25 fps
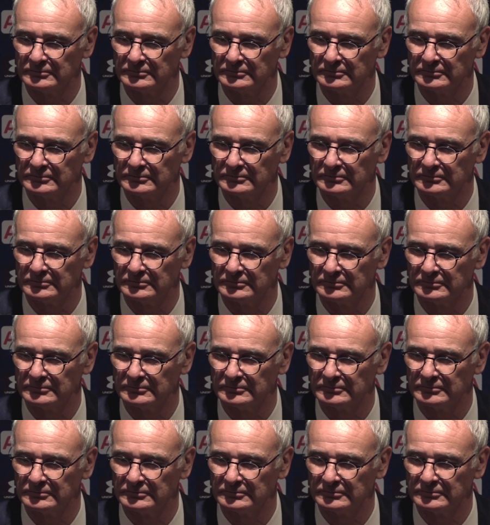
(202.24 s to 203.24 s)
bit more
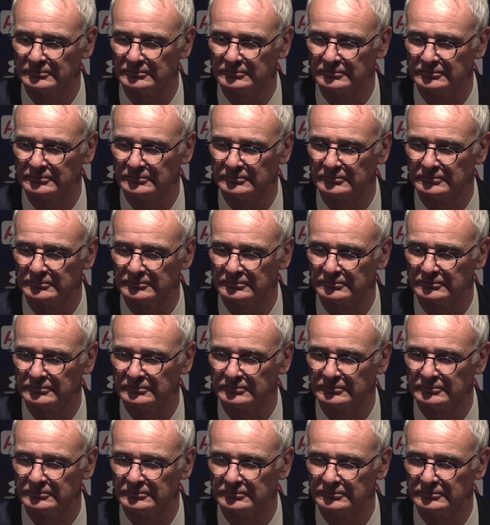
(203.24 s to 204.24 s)
pressure on this season,
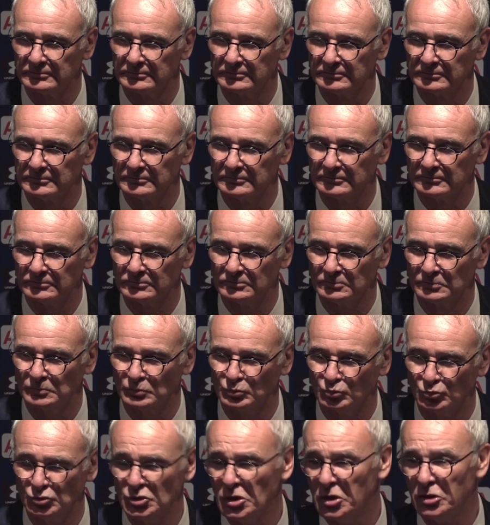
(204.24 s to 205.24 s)
and that's why you
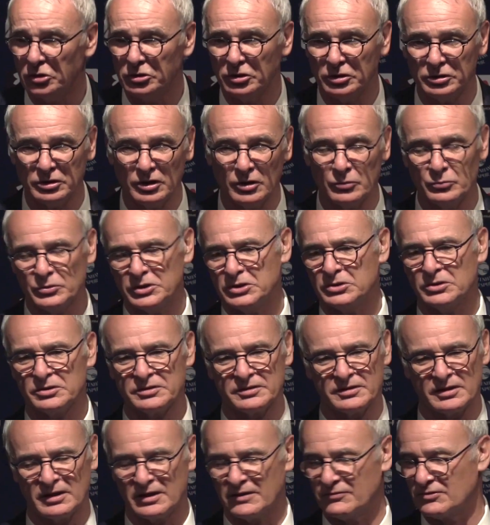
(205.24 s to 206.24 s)
might? No, we
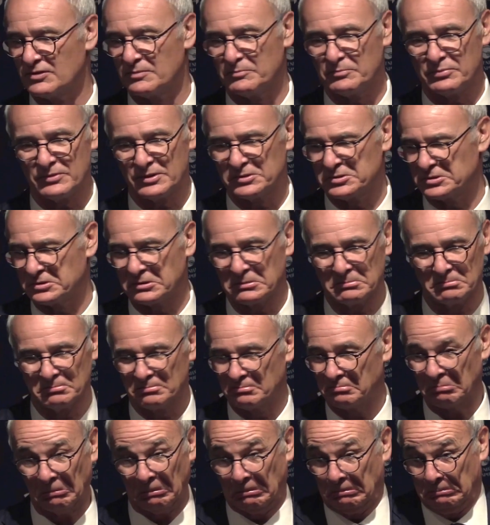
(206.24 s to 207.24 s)
don't have a pressure.
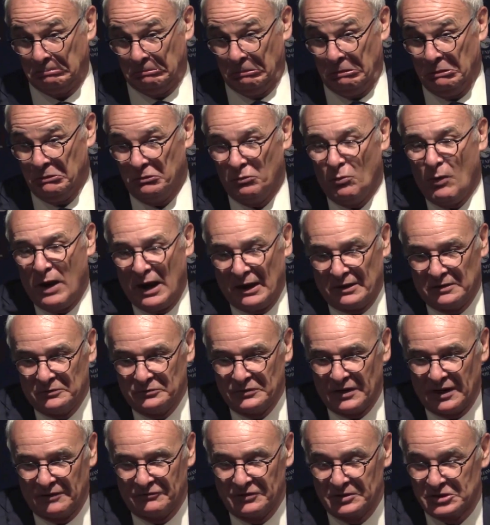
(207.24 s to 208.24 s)
Why?
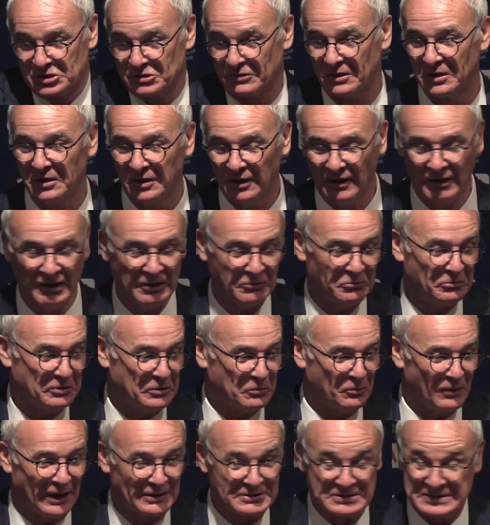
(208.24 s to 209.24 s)
We have
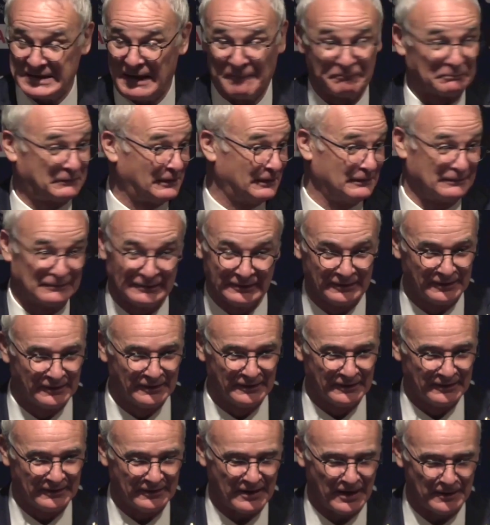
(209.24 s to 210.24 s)
we want something
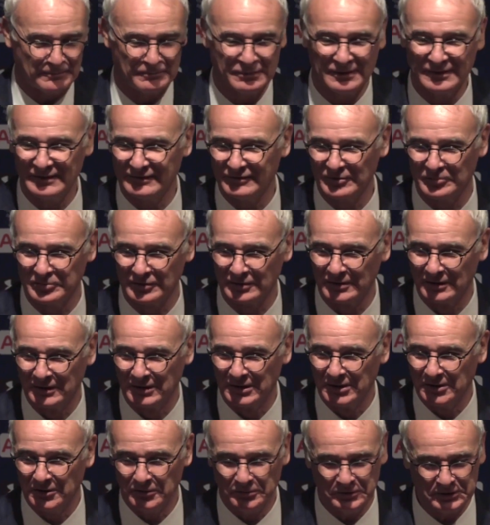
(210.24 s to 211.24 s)
unbelievable.
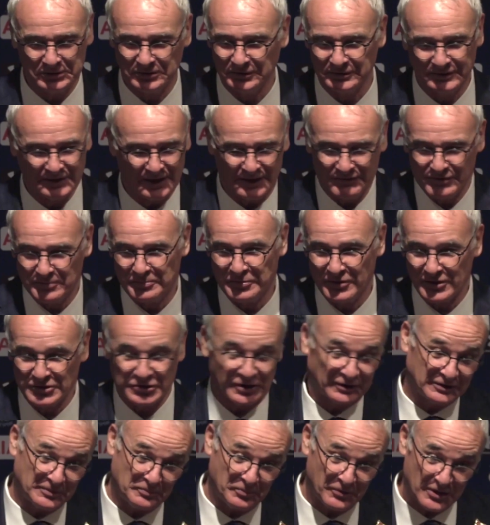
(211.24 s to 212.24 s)
We don't have a
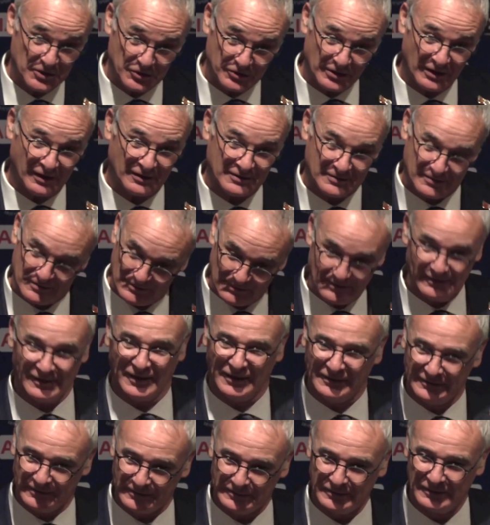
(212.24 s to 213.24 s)
pressure. The pressure is at
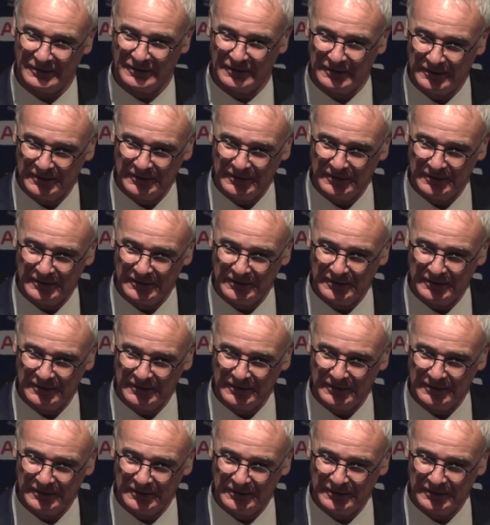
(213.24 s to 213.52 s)
the other